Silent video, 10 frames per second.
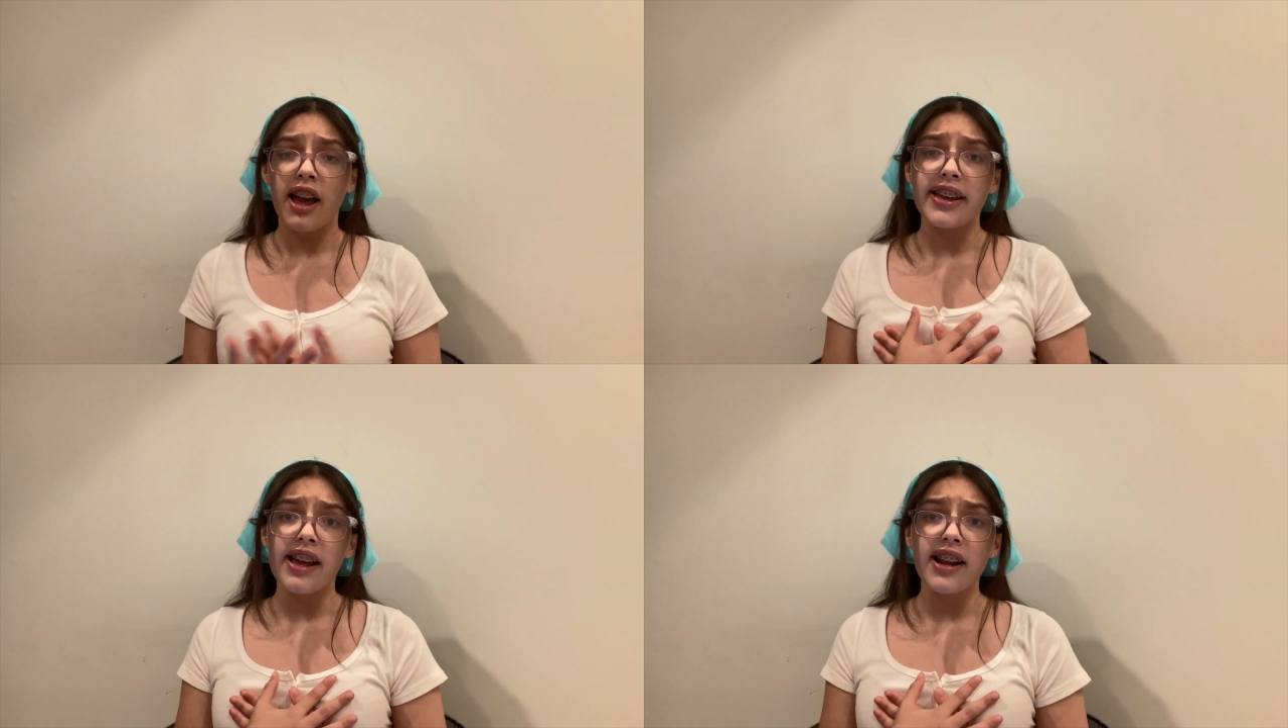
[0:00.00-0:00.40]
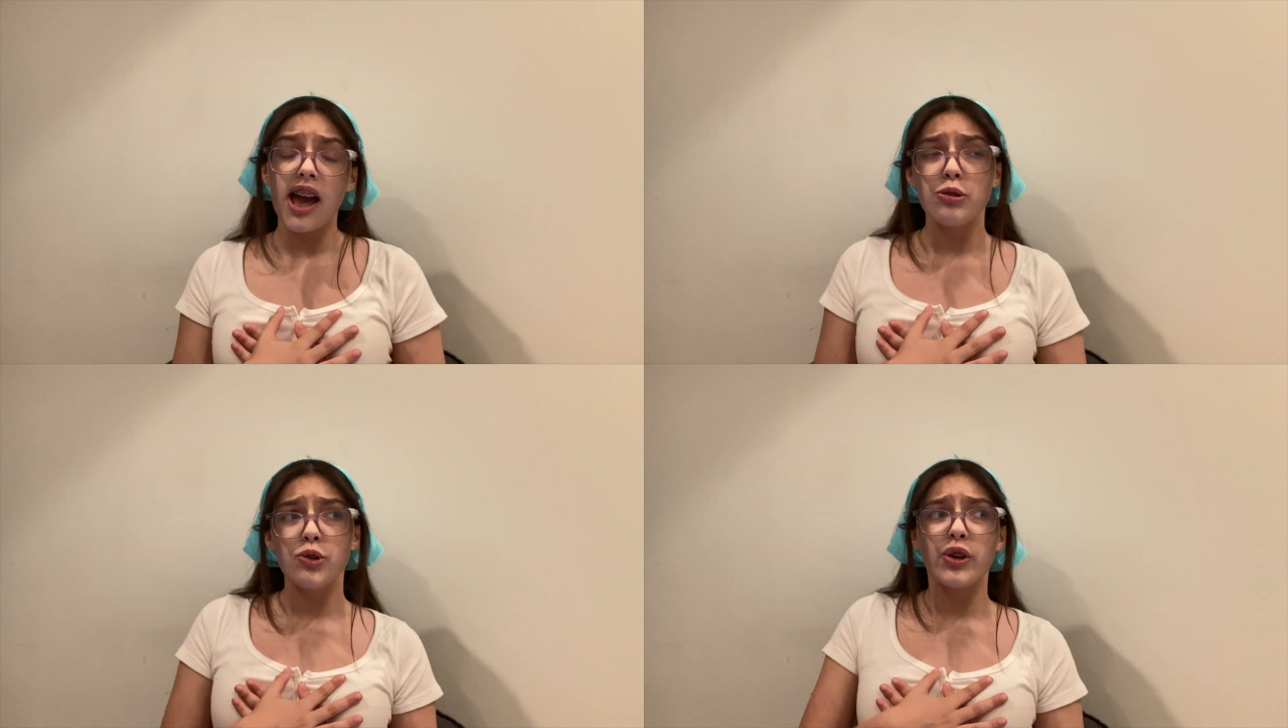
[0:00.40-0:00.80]
Again,
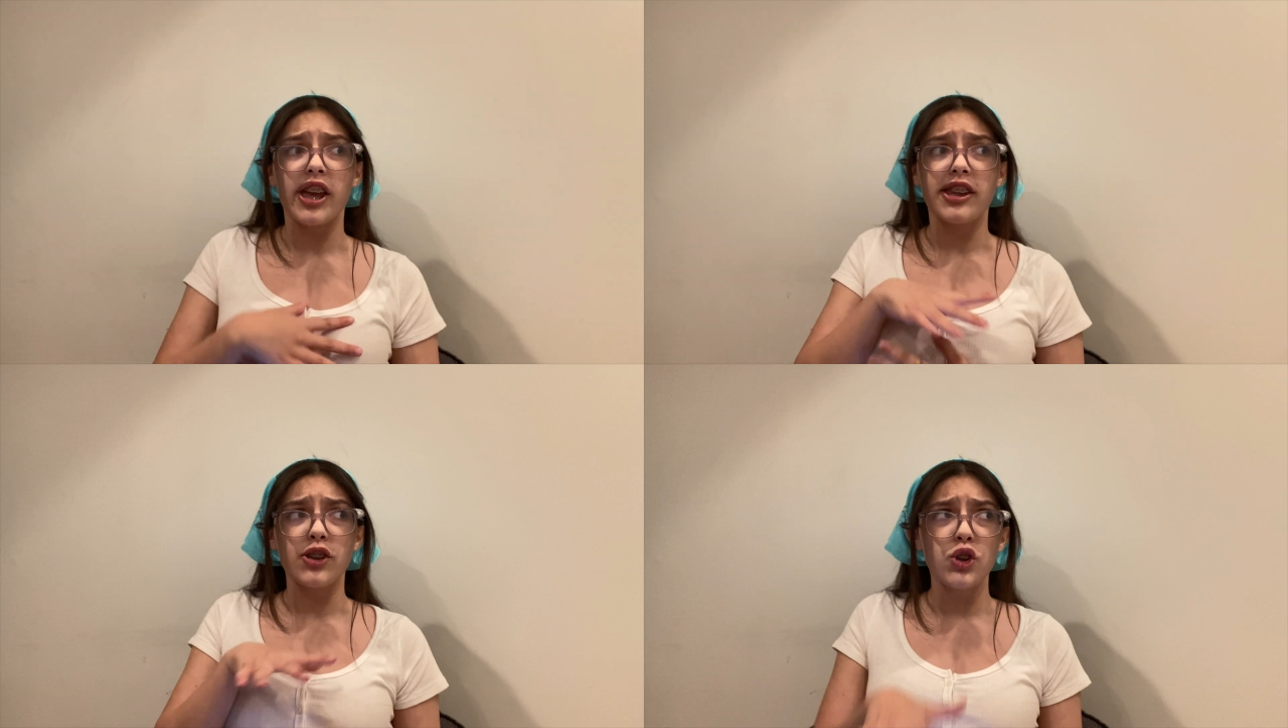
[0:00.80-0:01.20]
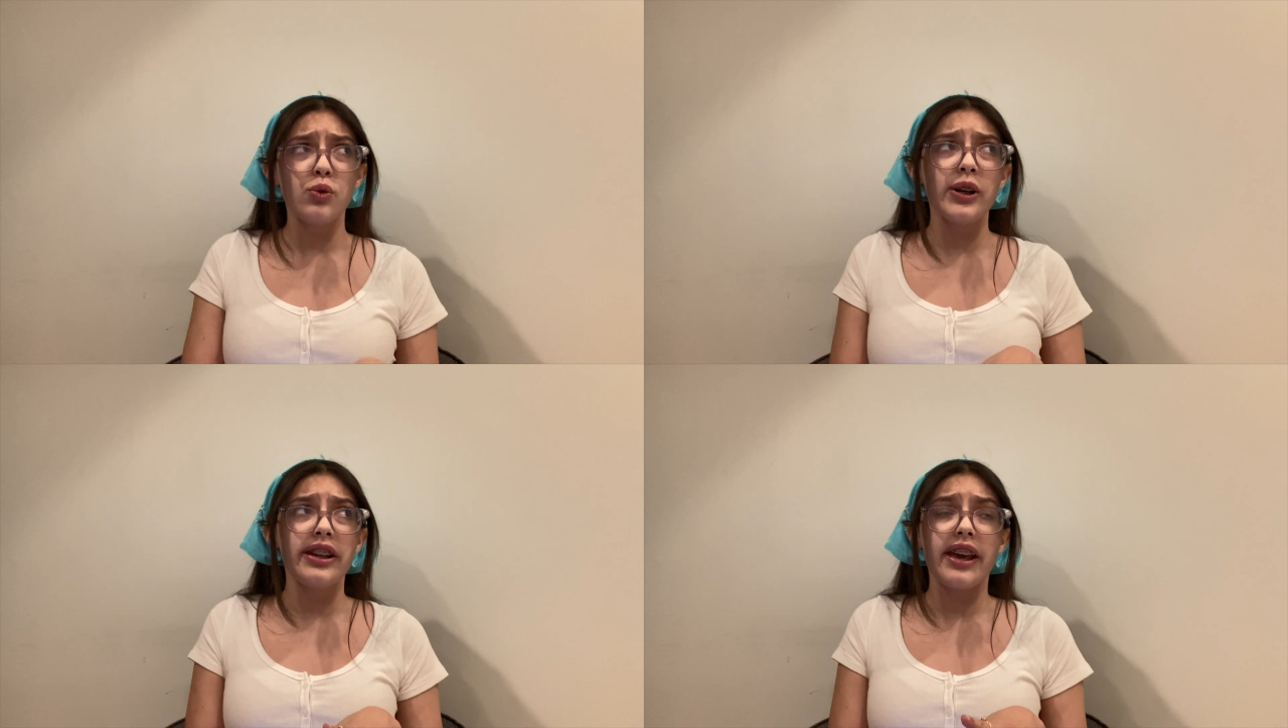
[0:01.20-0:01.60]
I'm doing a
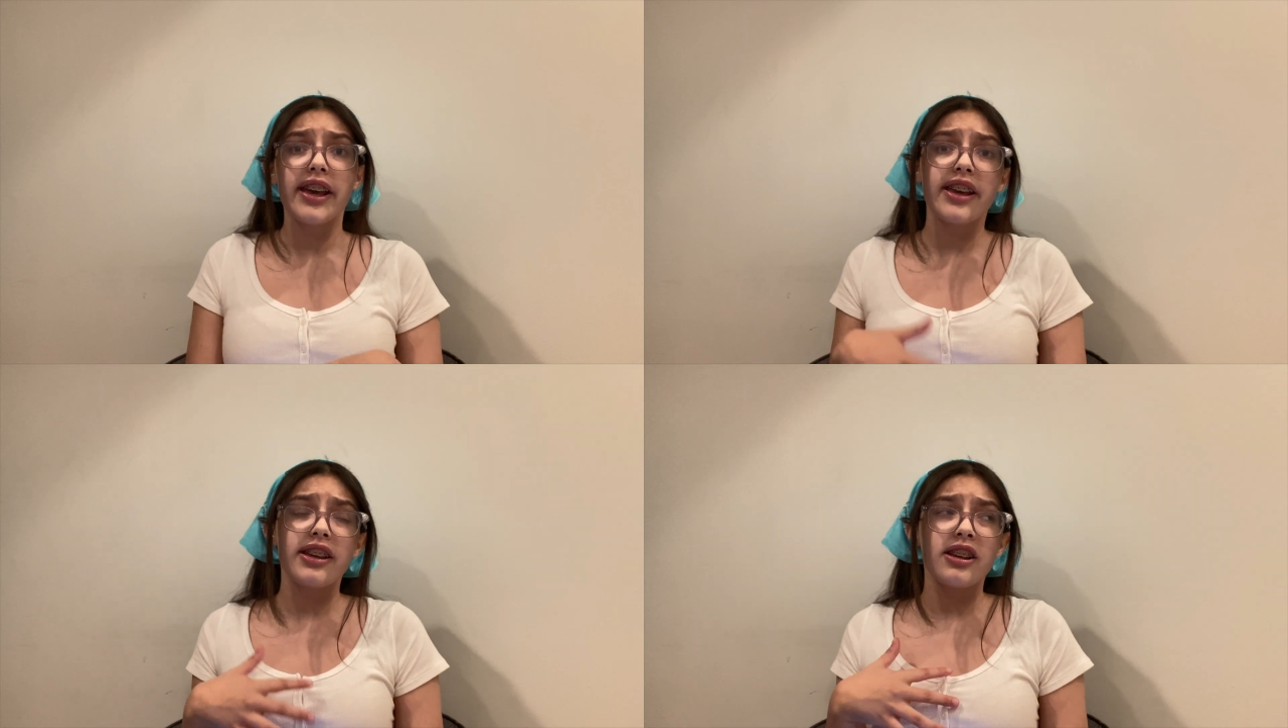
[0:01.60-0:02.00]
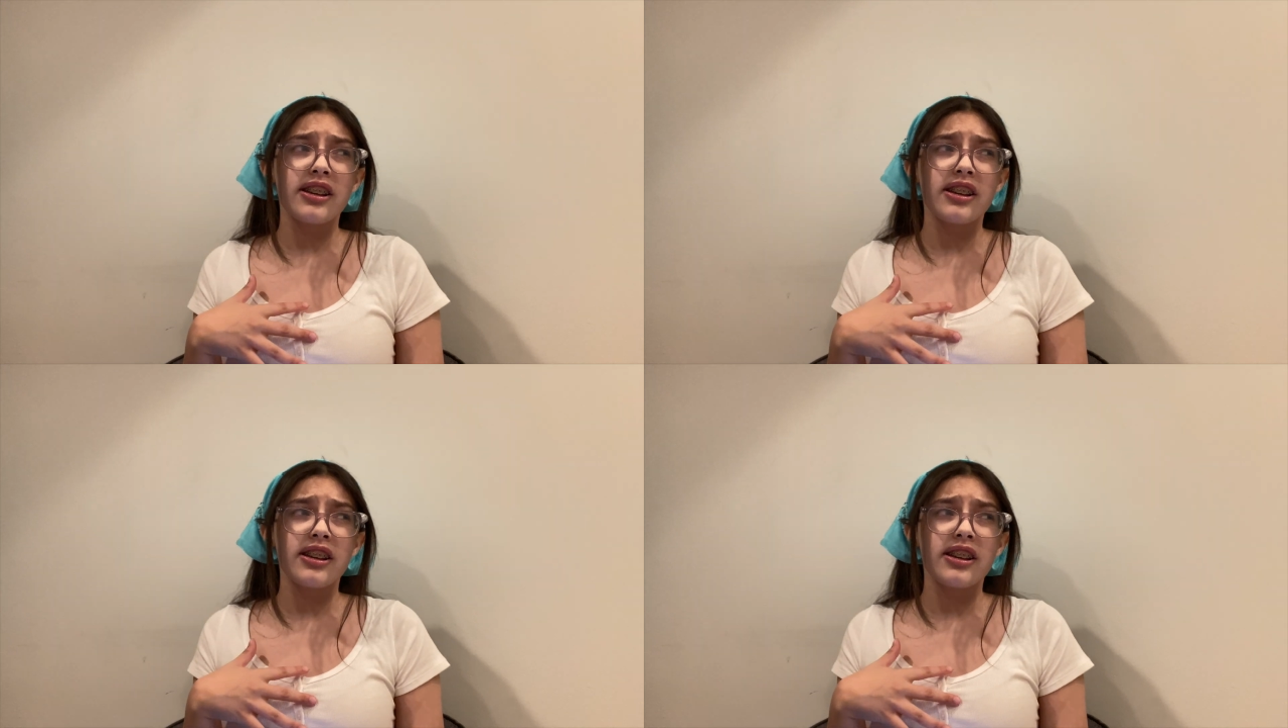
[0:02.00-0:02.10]
Q&A,